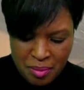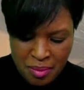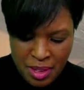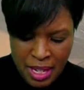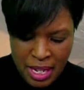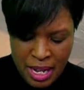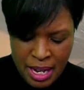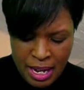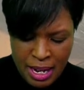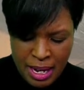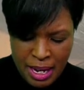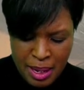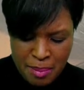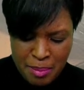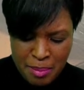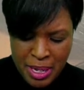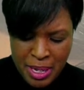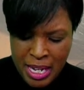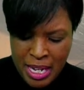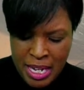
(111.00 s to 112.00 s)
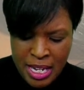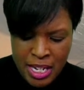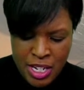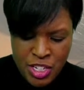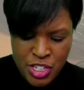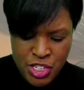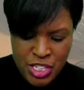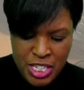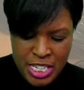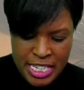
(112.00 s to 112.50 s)
Um,
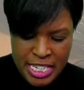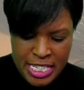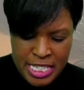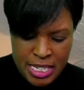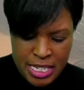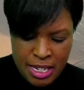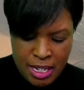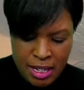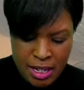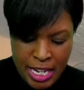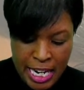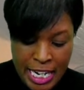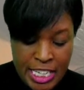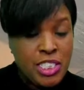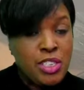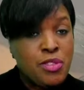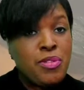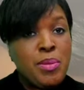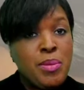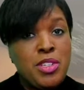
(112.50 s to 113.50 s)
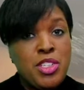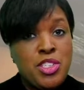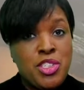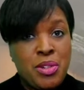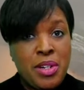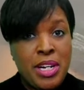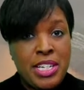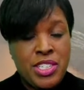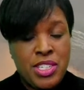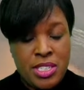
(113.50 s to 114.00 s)
she's actually from Detroit.